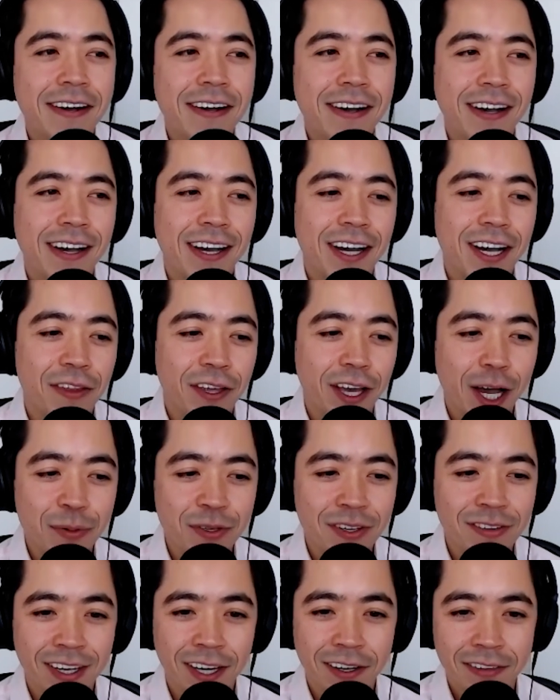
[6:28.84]

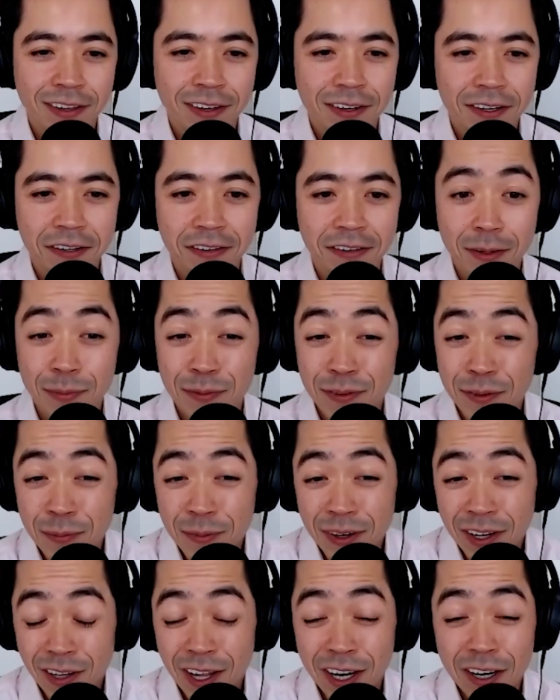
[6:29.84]
options out there, and some of them,
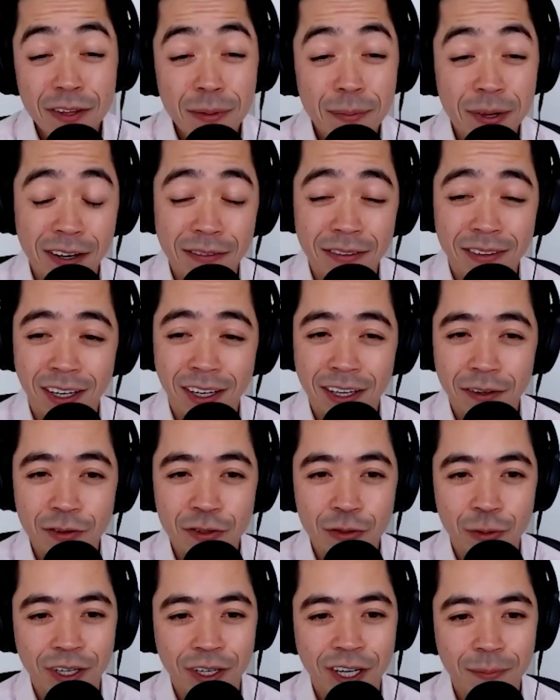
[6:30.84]
a lot of them have a lot of
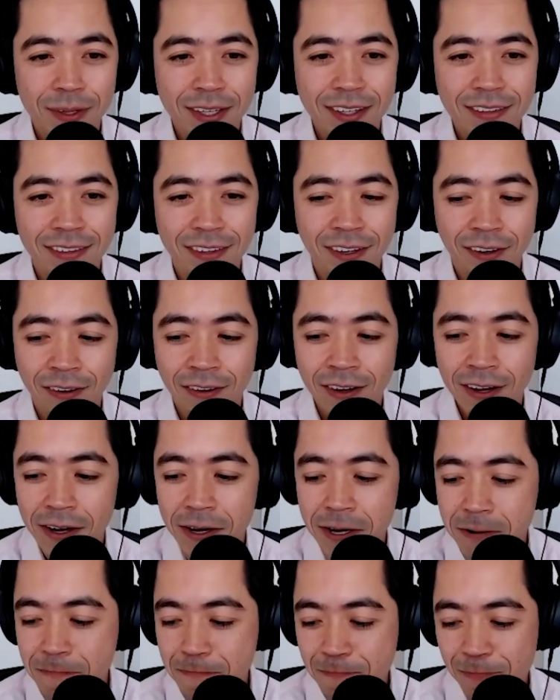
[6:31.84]
shortcomings. So
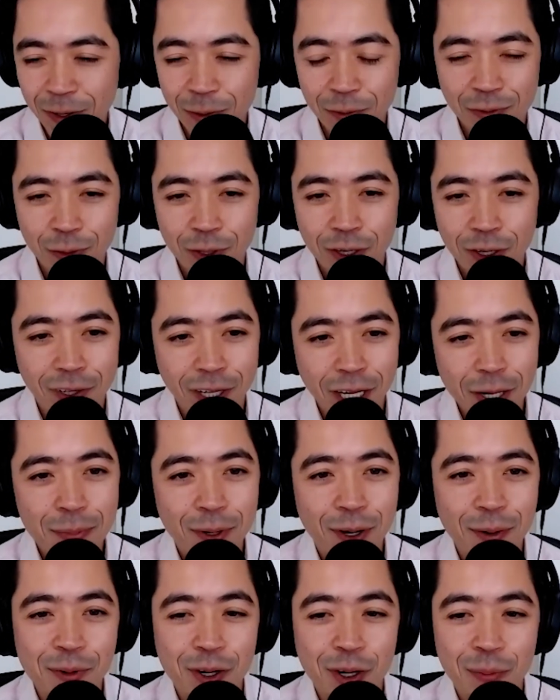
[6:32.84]
it was sort of a light
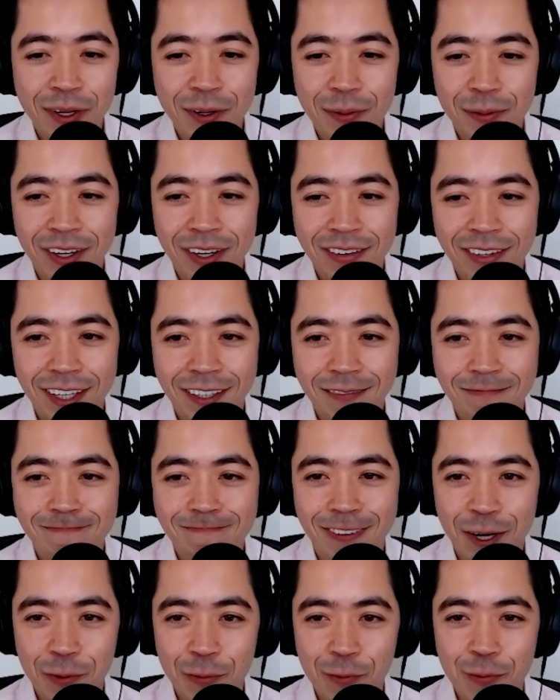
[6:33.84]
bulb moment where I said,
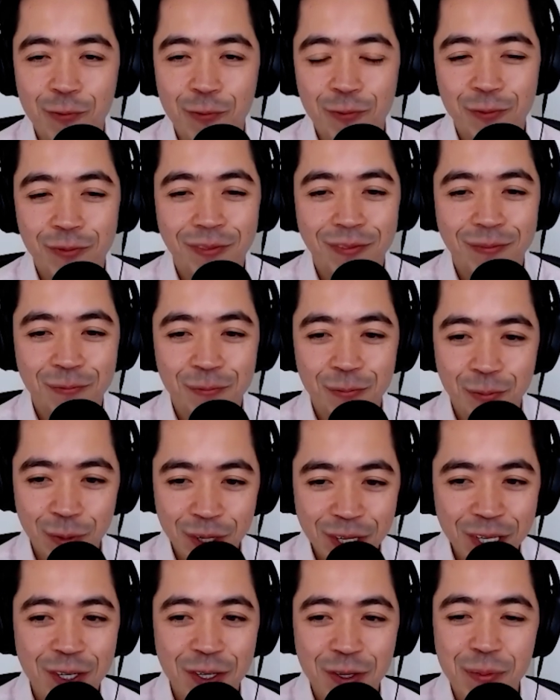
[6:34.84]

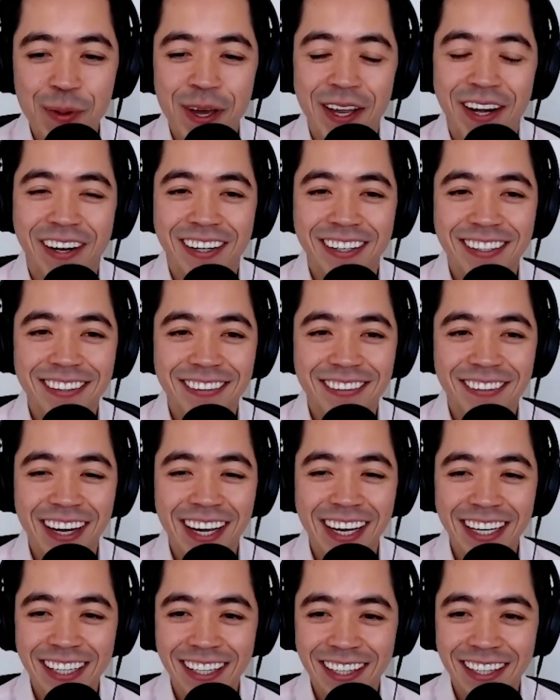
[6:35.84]
we can do better,
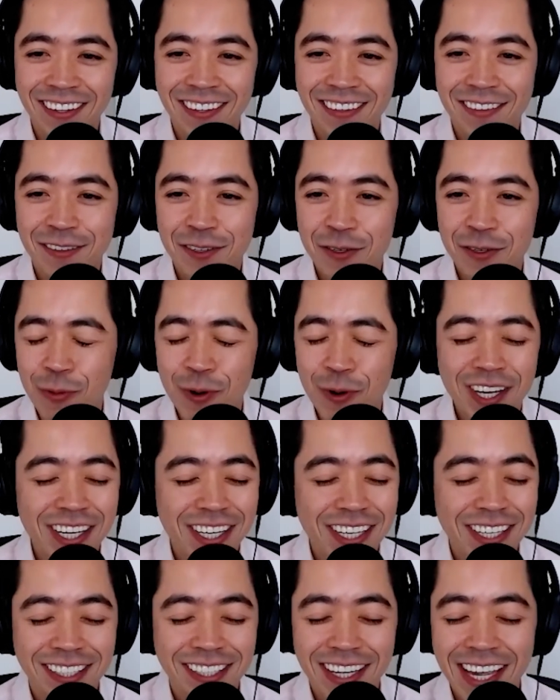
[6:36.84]
right? There's
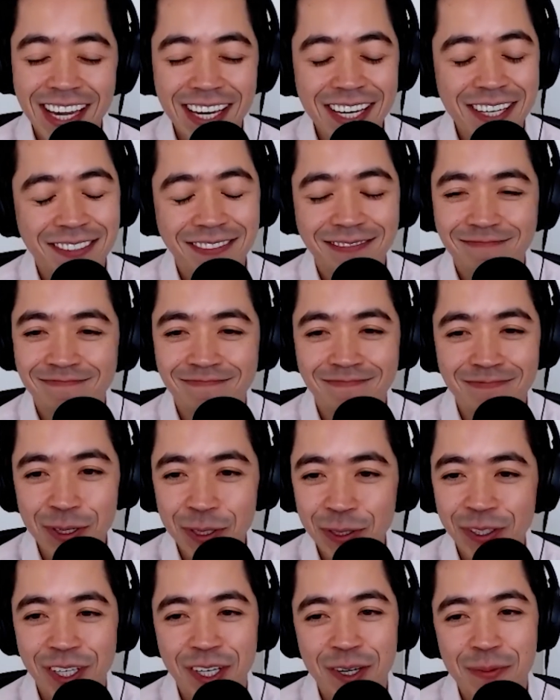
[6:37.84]
28
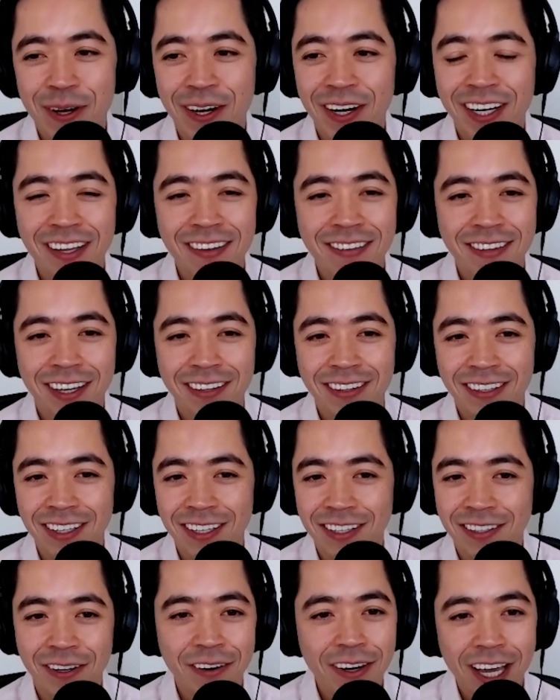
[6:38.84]
million Americans out there
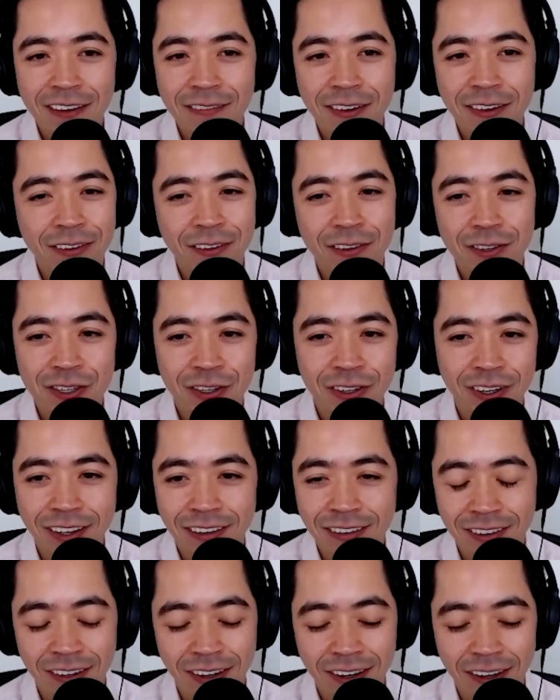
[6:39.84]
that don't have health
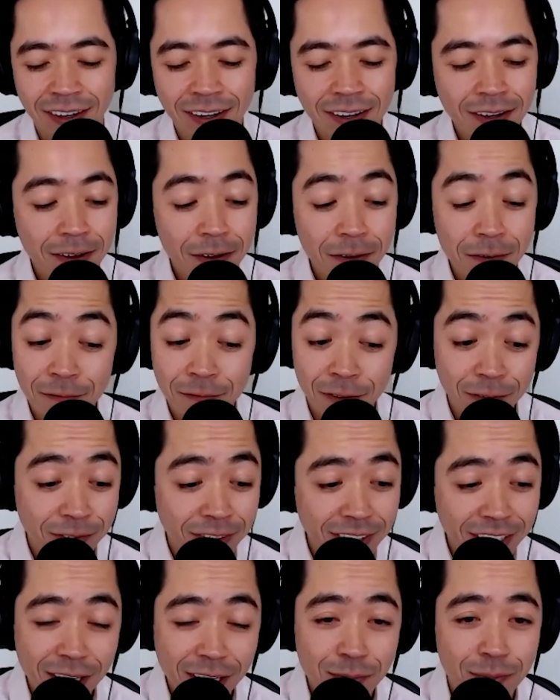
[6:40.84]
insurance. There are
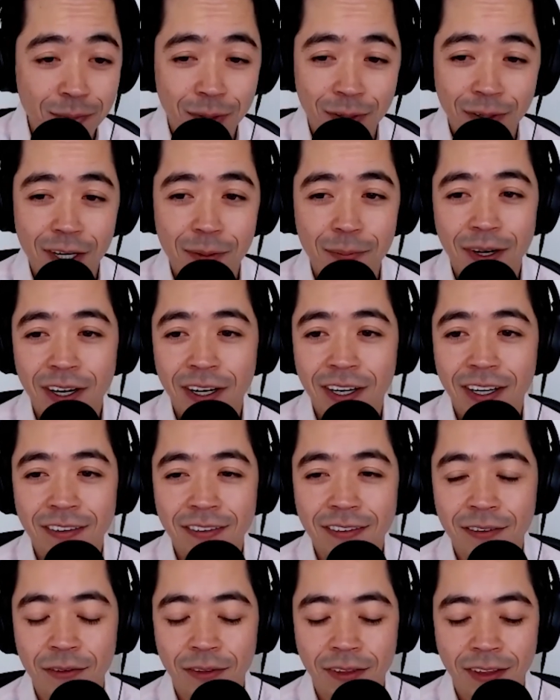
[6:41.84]
58 million
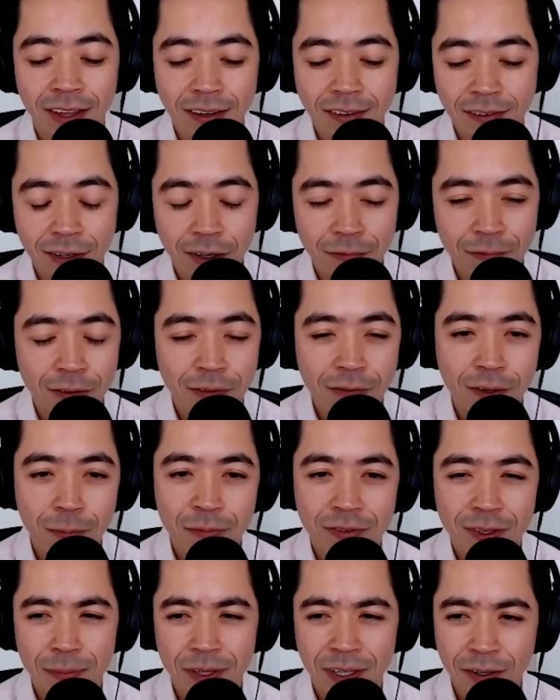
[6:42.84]
Americans that suffer from
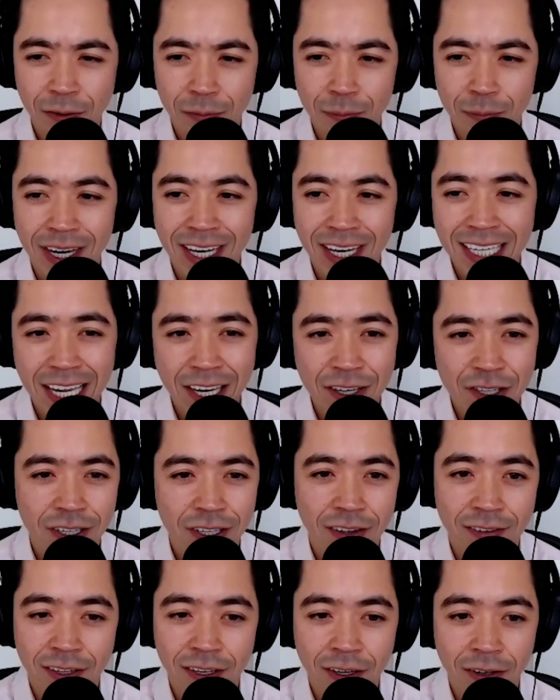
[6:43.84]
something called medication
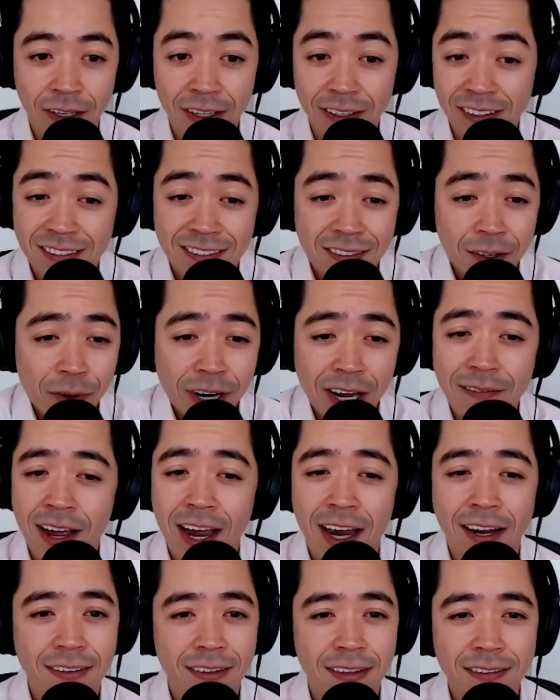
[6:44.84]
insecurity, that don't have
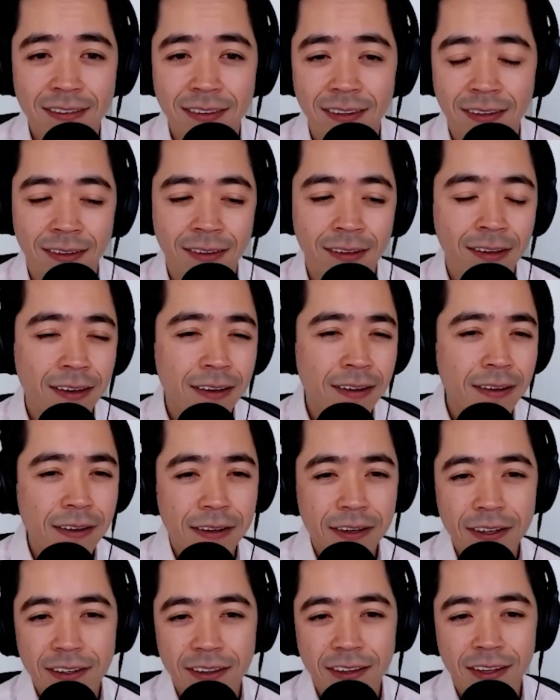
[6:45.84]
access to
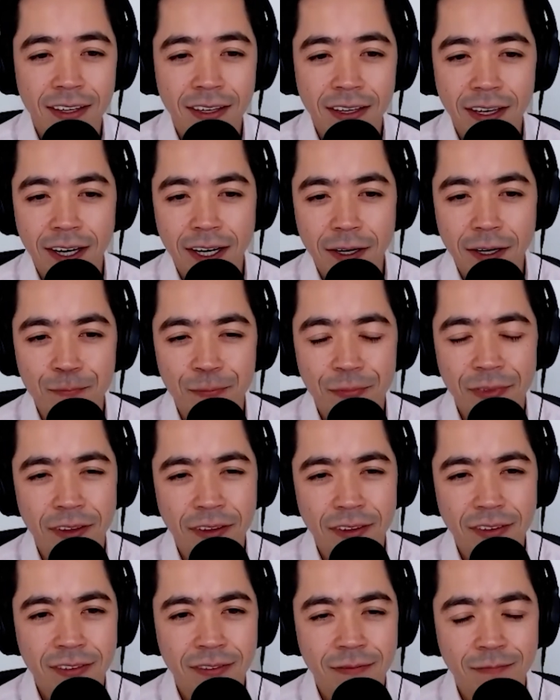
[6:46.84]
the
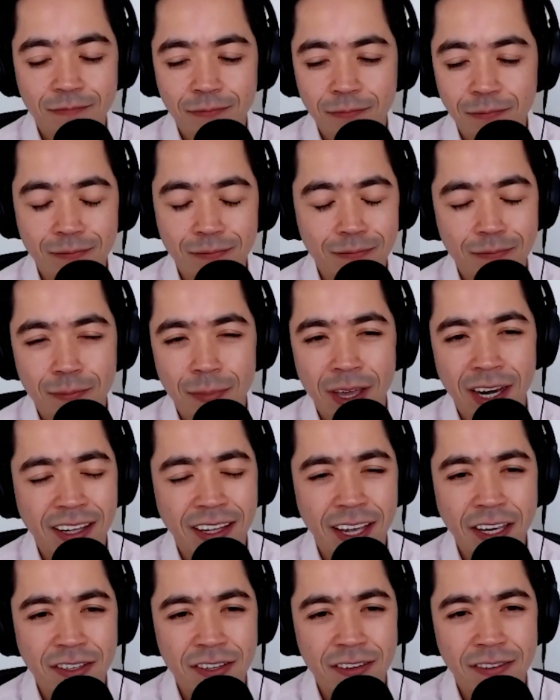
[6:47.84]

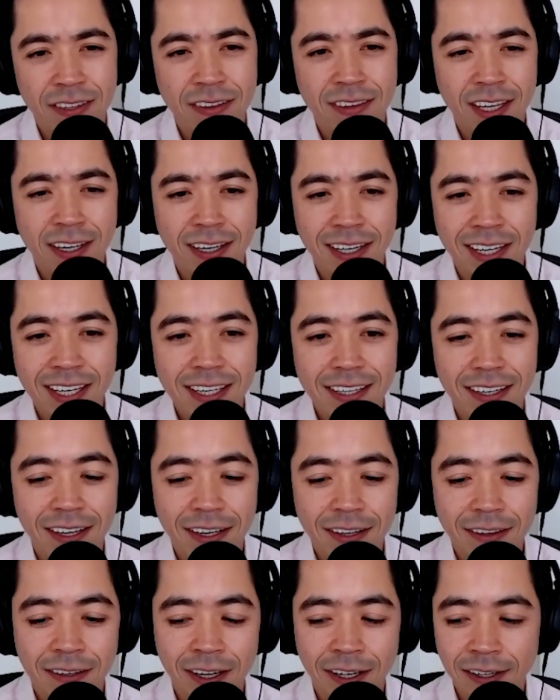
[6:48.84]
medications that they need. And I
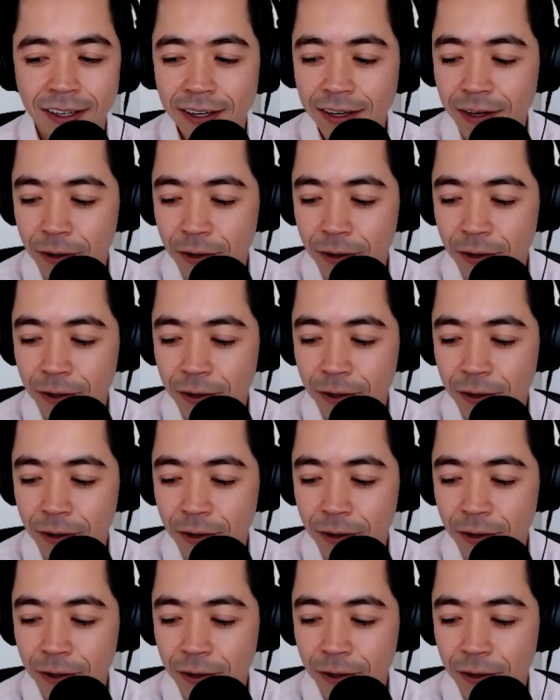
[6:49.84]
thought,